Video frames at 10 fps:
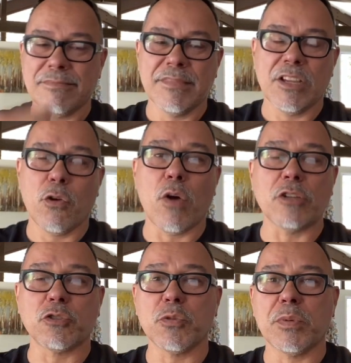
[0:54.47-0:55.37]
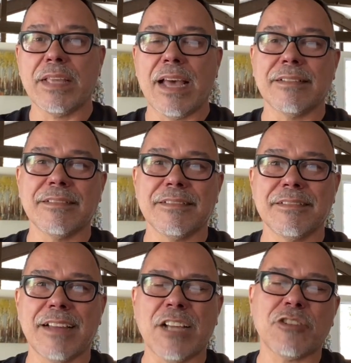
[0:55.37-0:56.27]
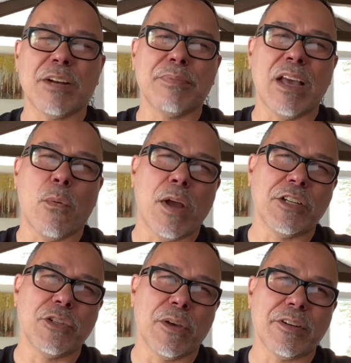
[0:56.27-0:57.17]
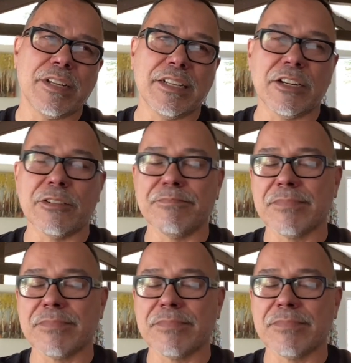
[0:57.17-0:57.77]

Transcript: quadruple that. I try to plant 100 to 200 a year.